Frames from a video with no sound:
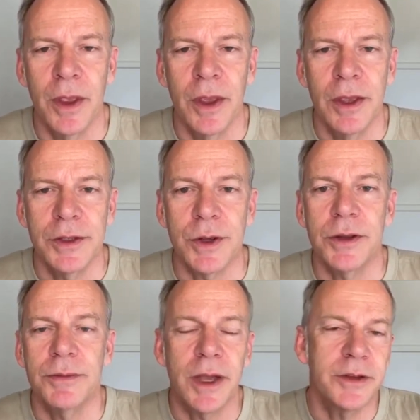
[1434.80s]
So
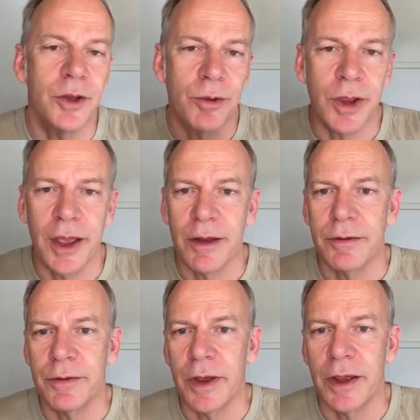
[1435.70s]
I don't have
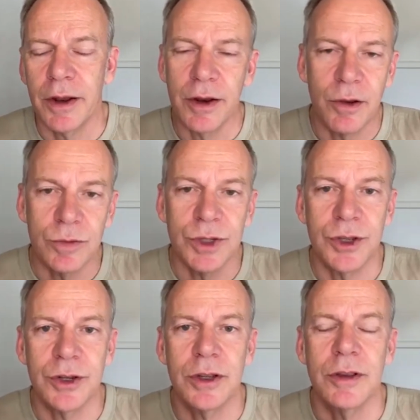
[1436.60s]
an
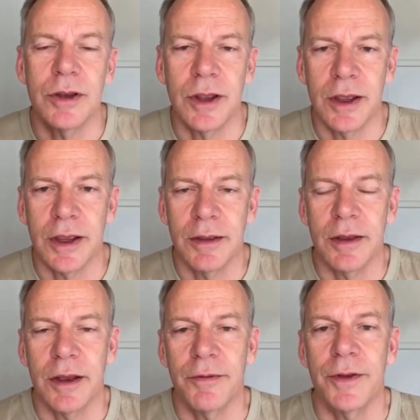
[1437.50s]
alternate that I
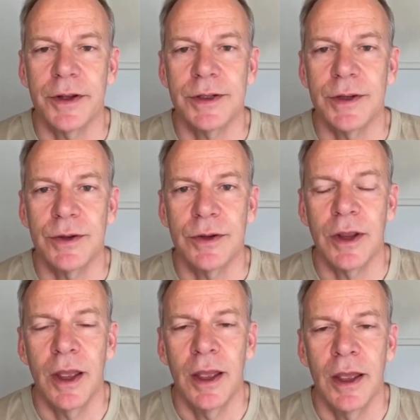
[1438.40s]
feel is good.
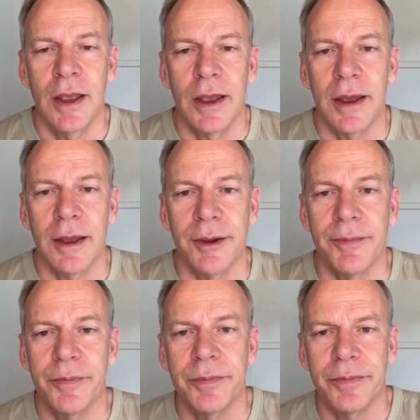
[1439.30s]

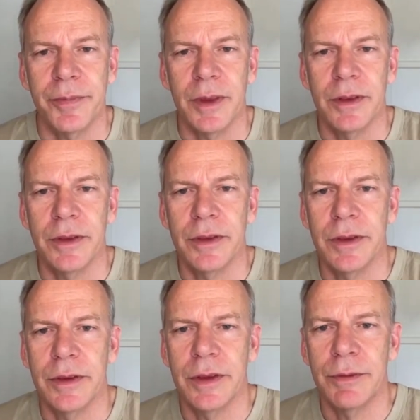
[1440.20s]

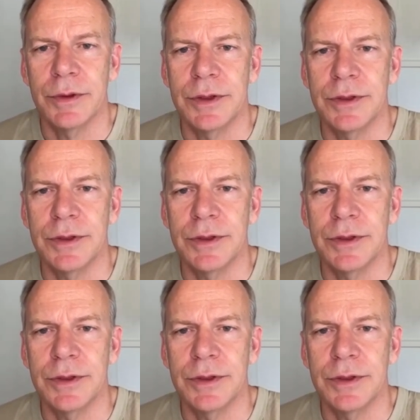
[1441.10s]
That was just